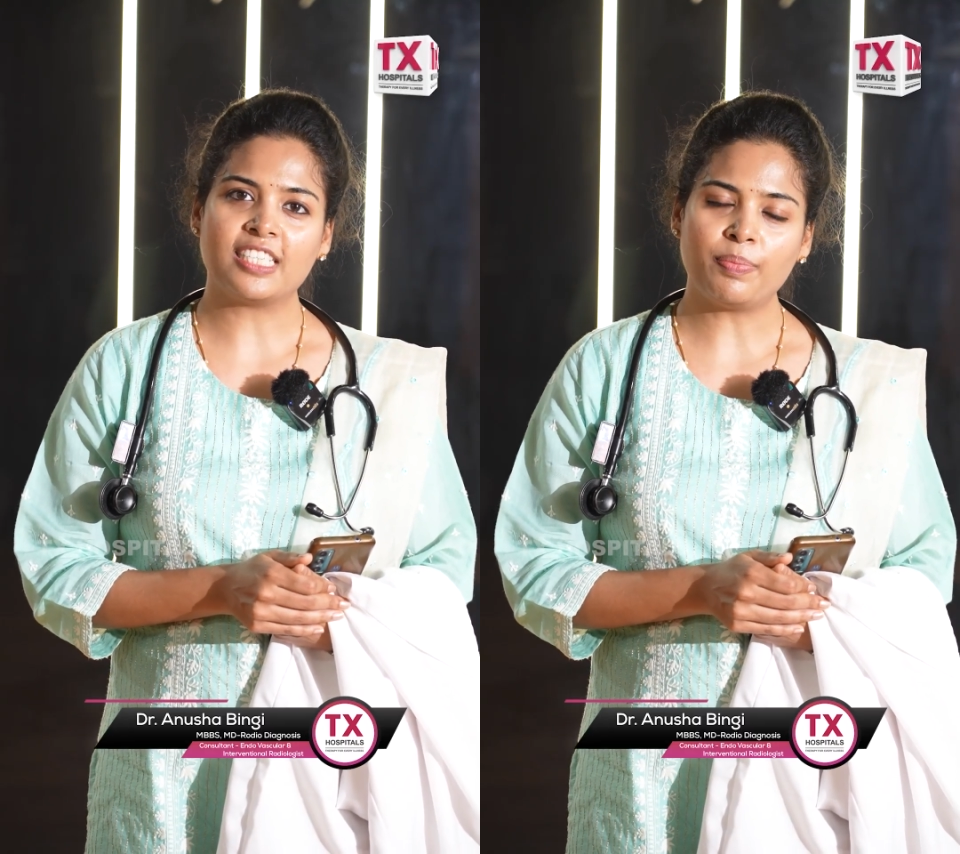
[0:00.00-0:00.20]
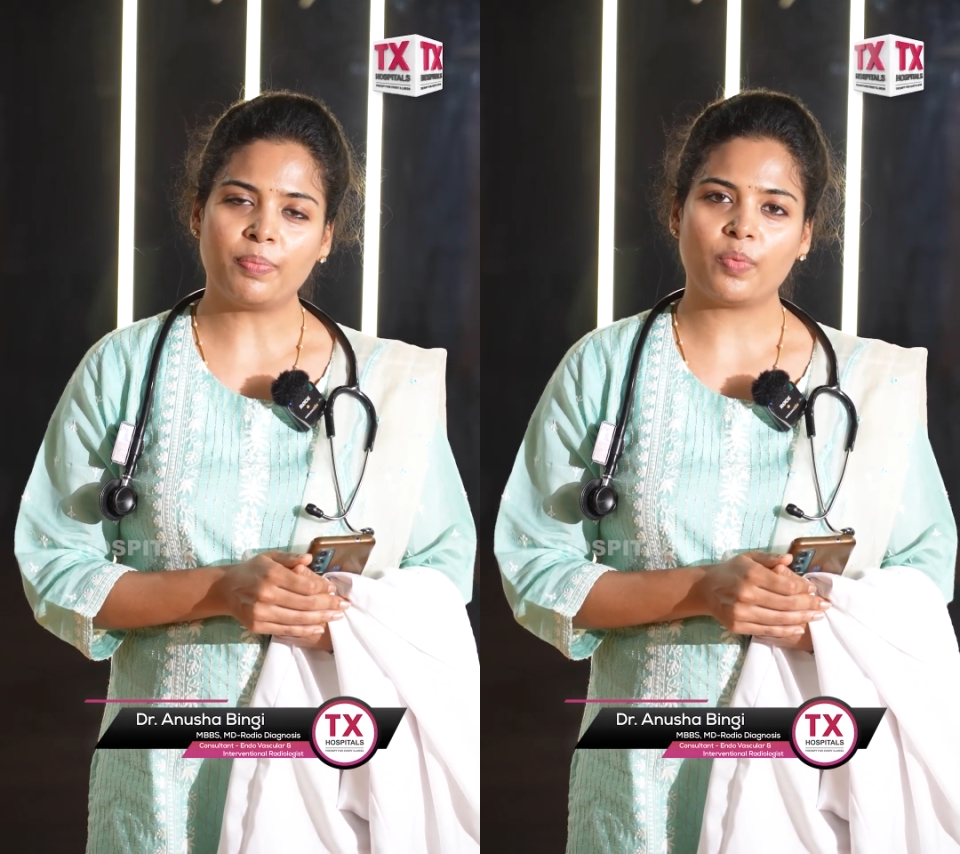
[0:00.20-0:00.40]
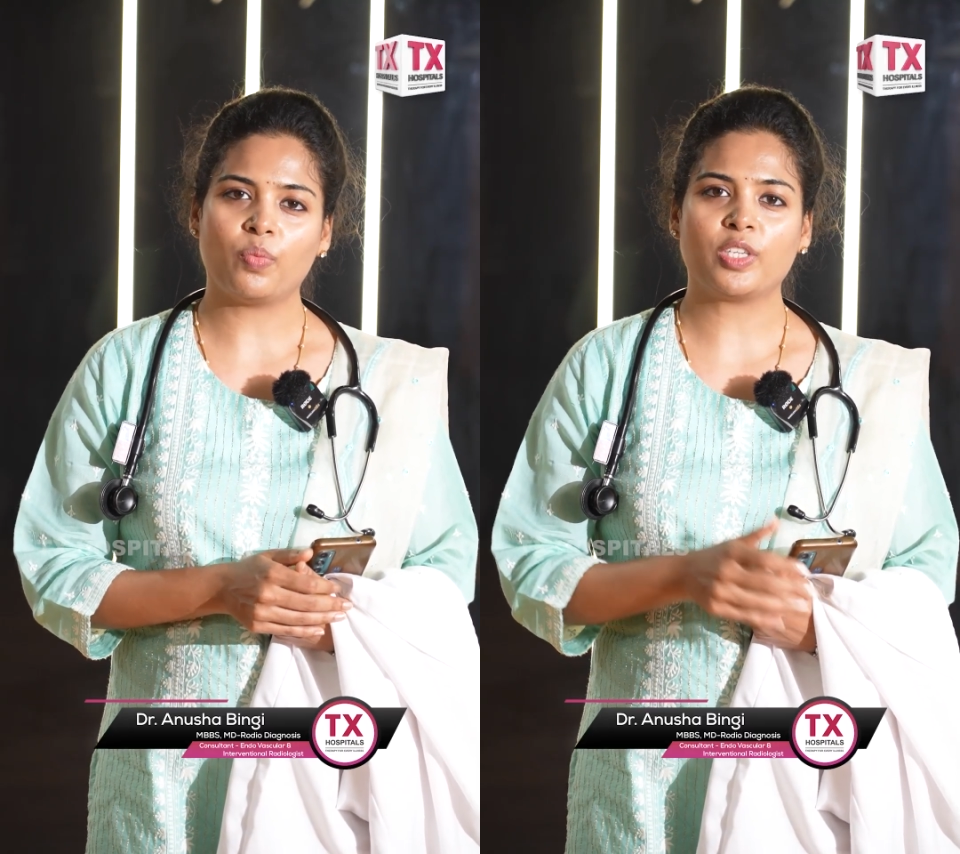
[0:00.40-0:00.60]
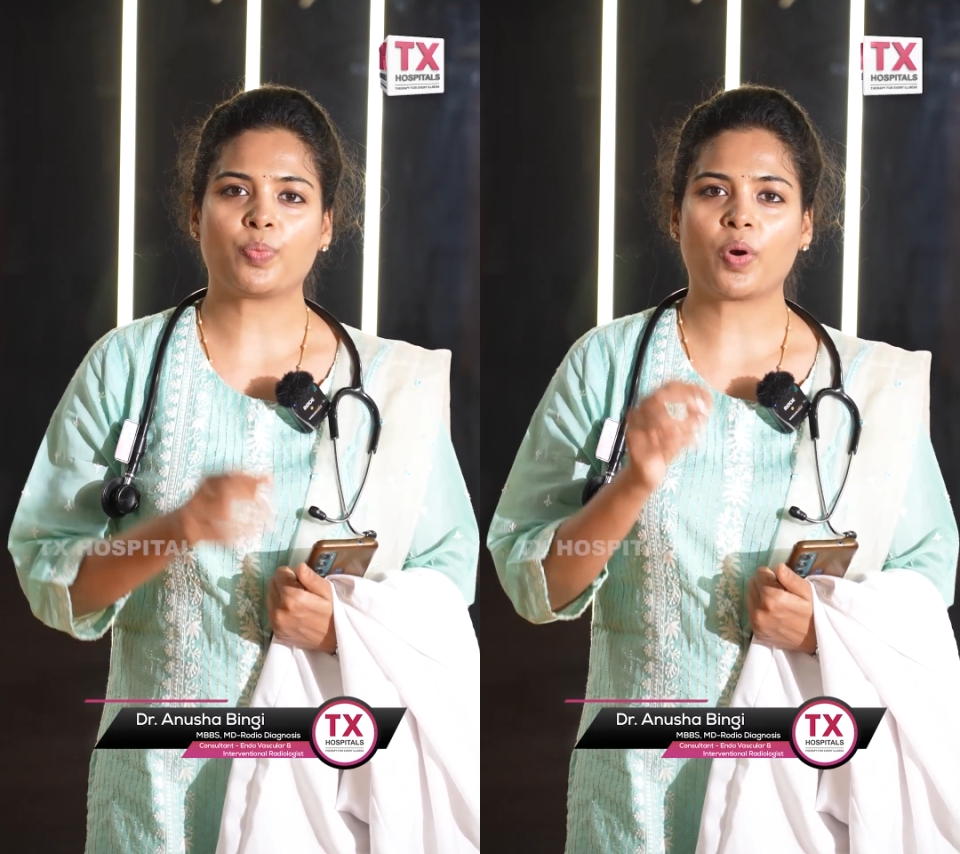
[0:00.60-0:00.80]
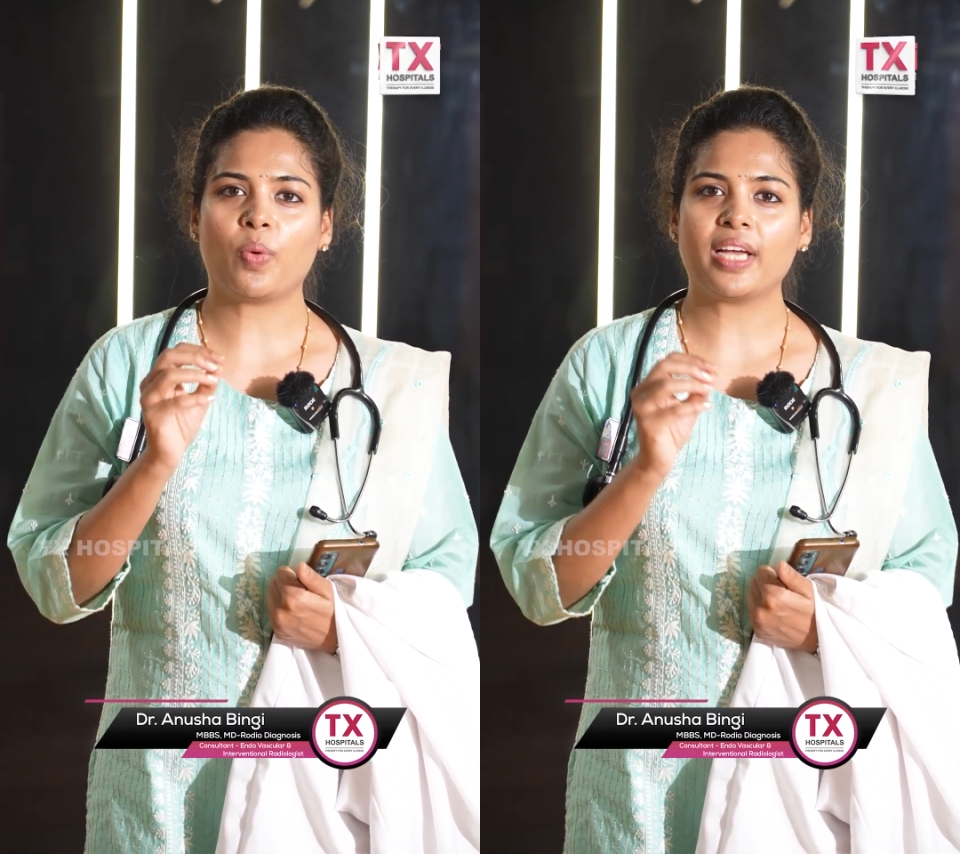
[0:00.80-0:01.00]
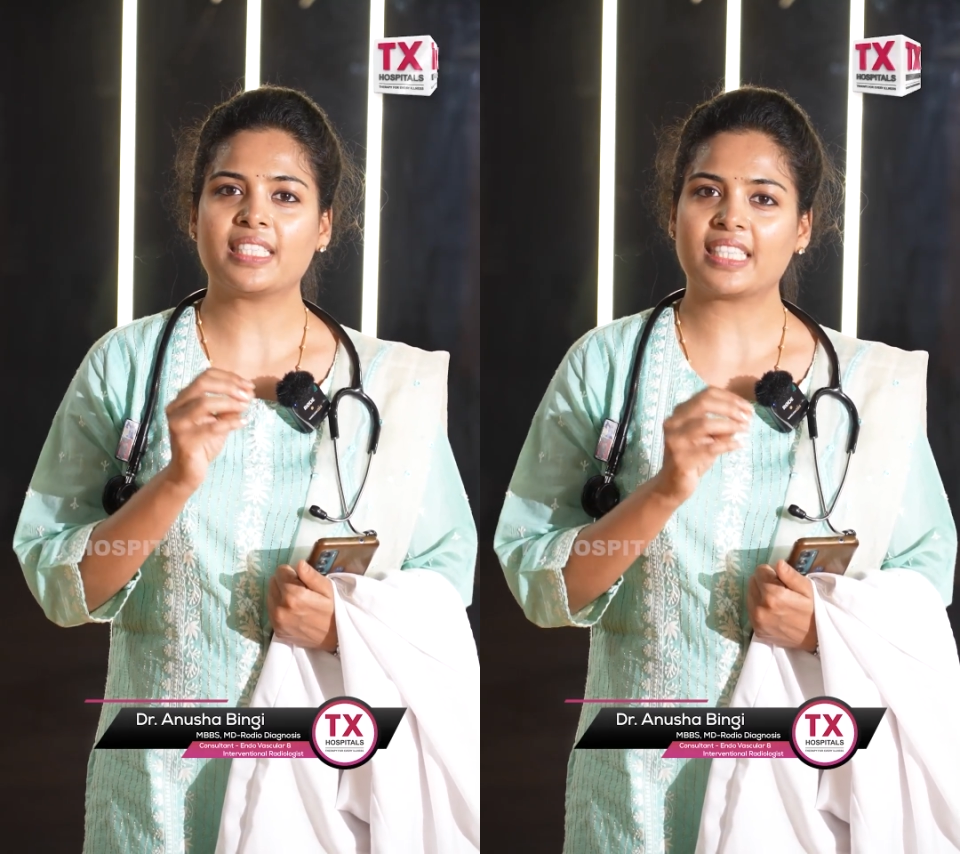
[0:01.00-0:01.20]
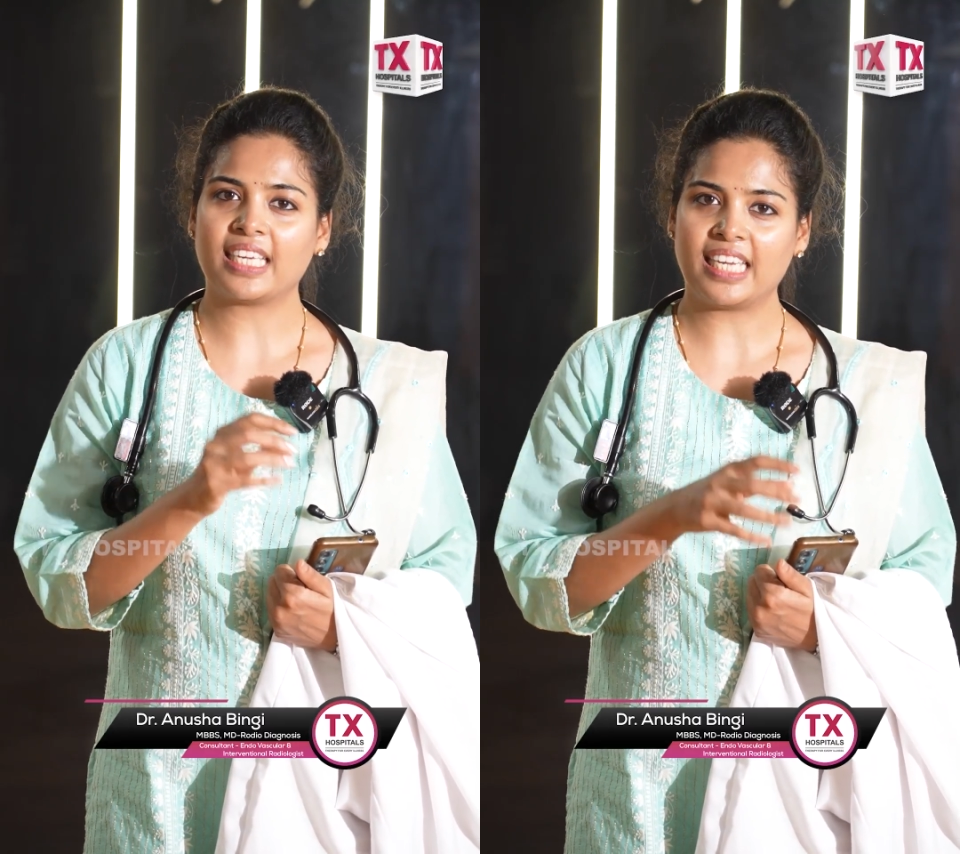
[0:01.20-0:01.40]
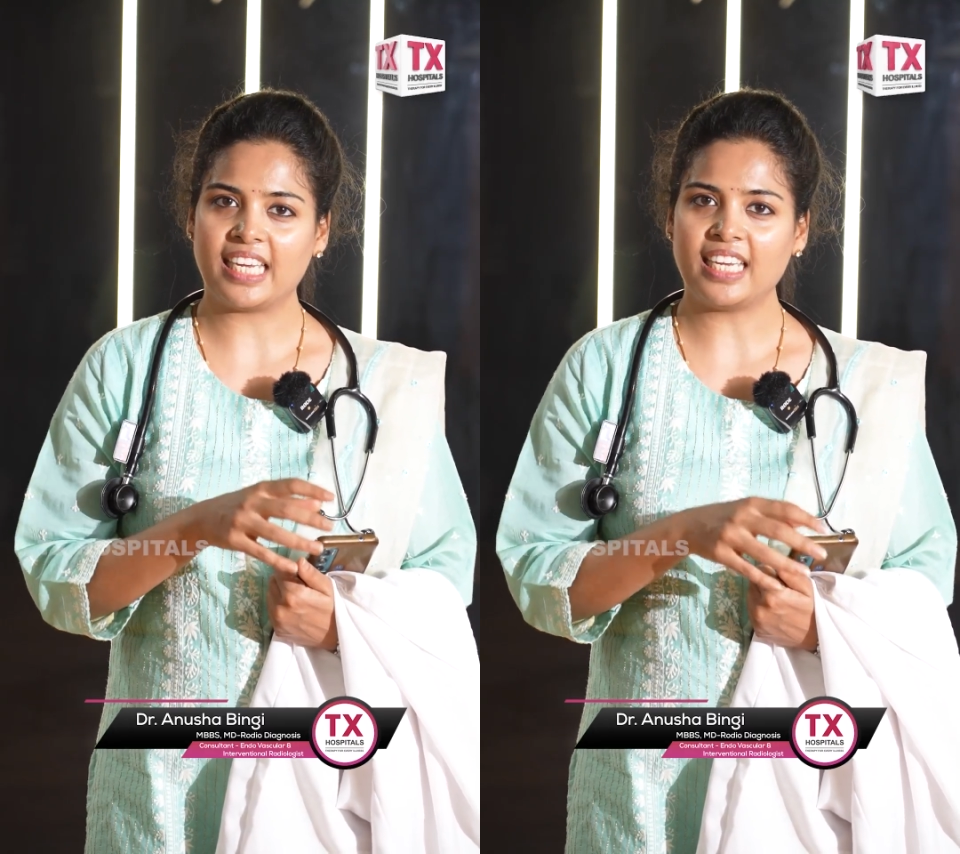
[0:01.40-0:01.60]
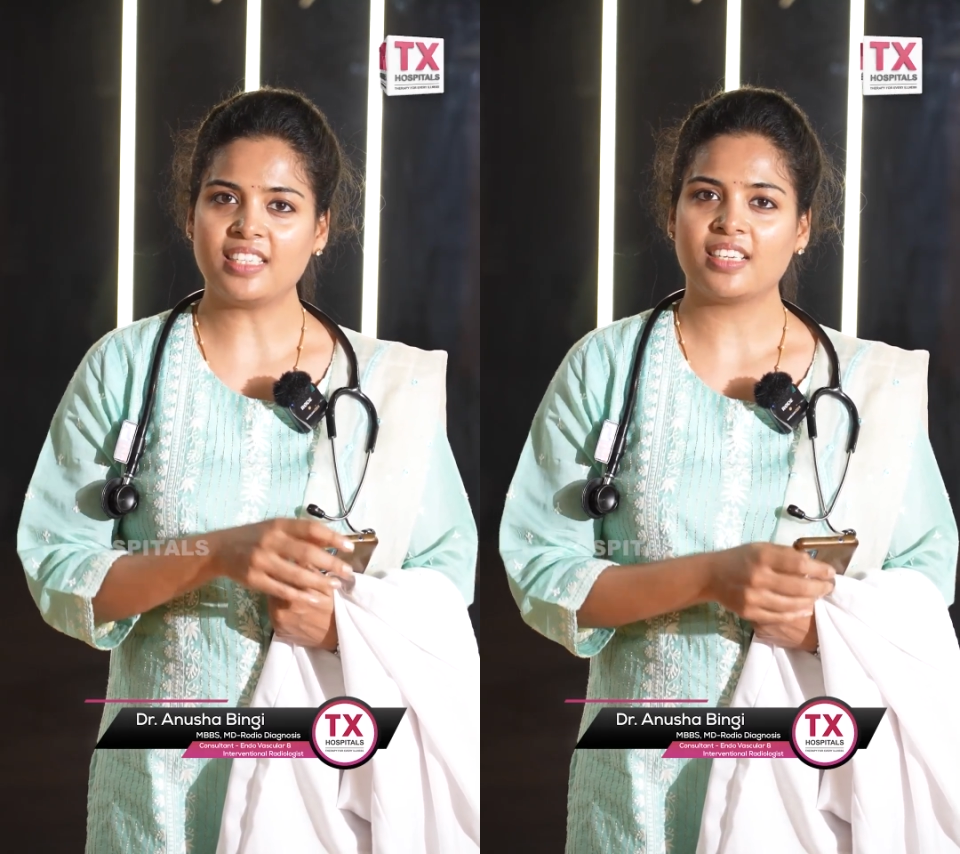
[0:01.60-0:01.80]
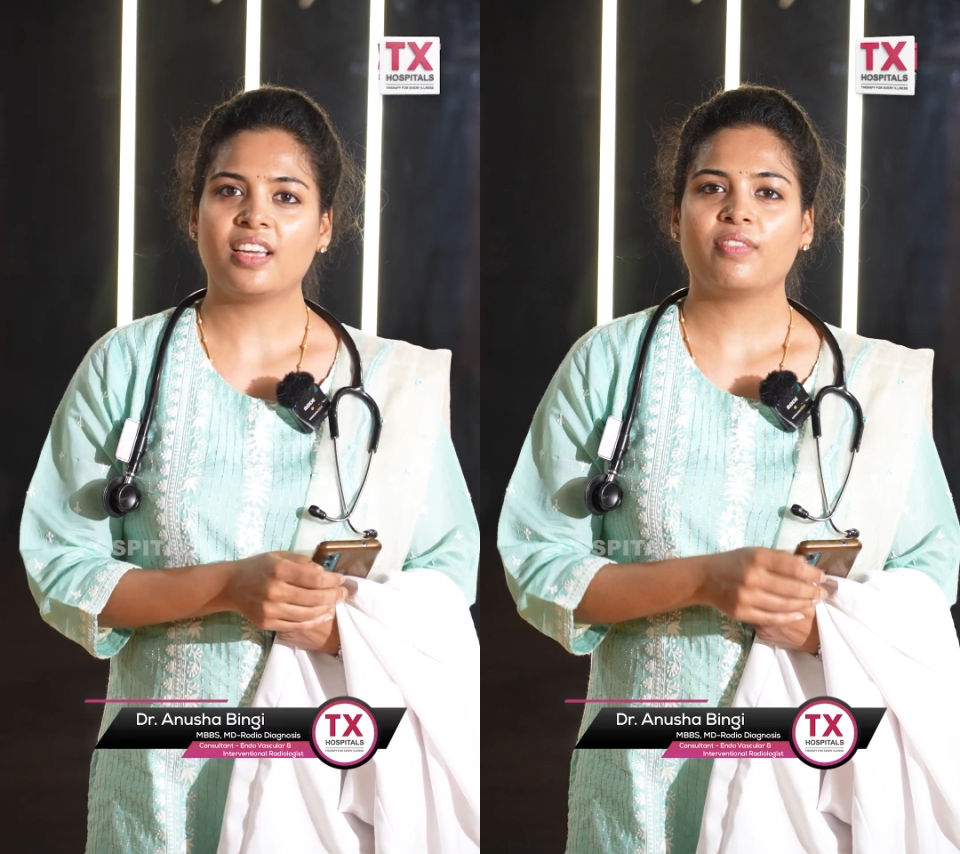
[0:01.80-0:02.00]
tip which provides the
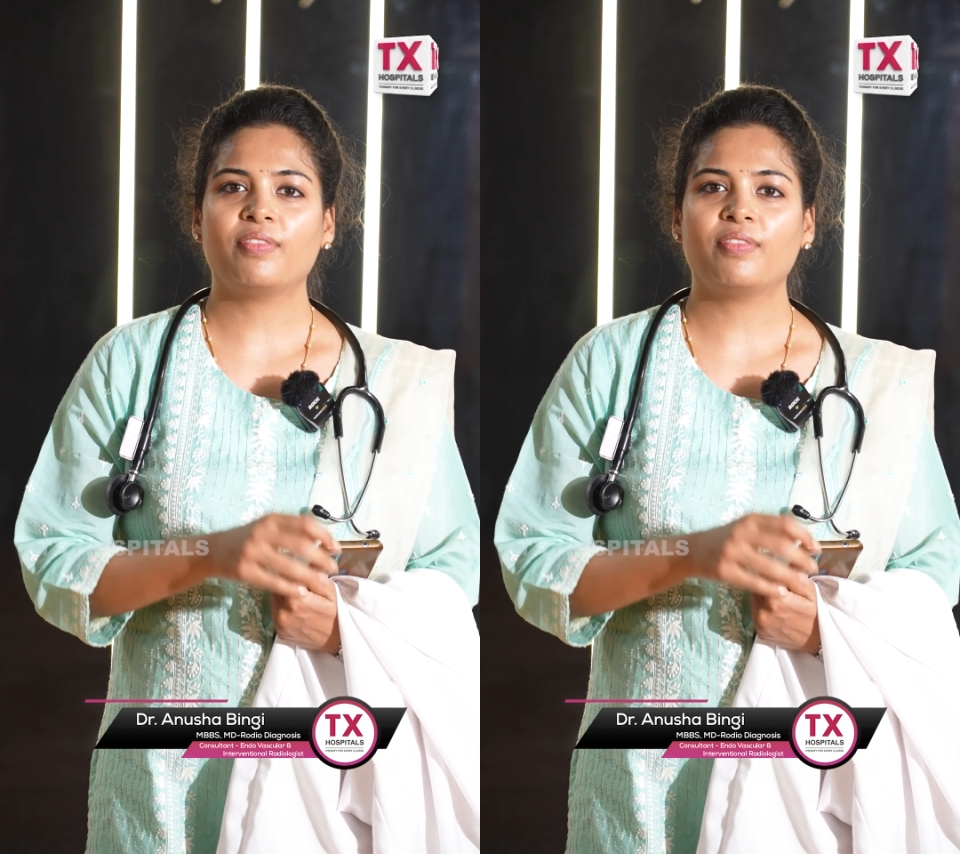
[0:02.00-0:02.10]
heat